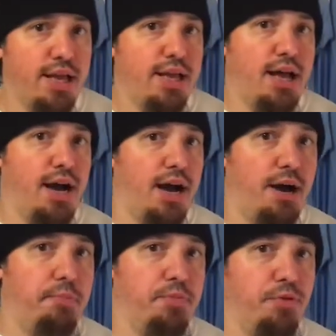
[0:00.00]

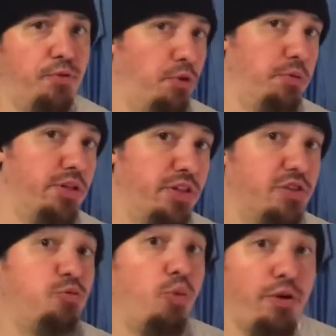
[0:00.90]
the formula
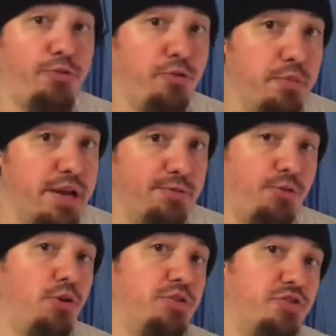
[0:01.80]
that's worked for me
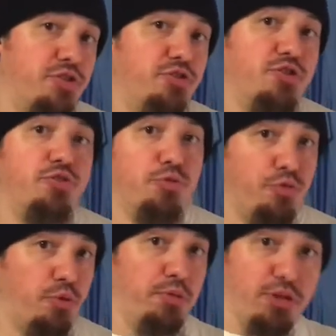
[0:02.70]
for all these years is the
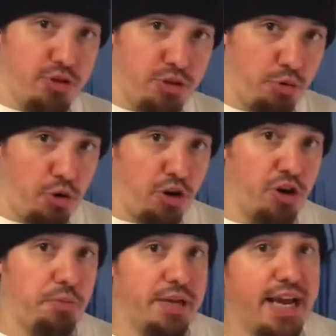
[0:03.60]
formula you are going
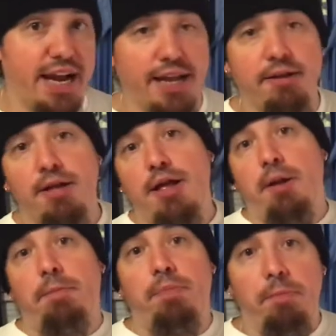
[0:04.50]
to be getting.
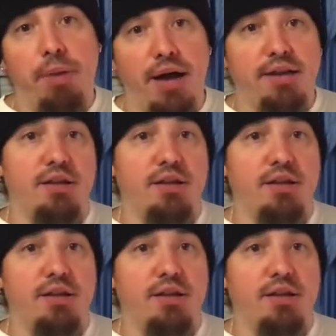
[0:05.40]
But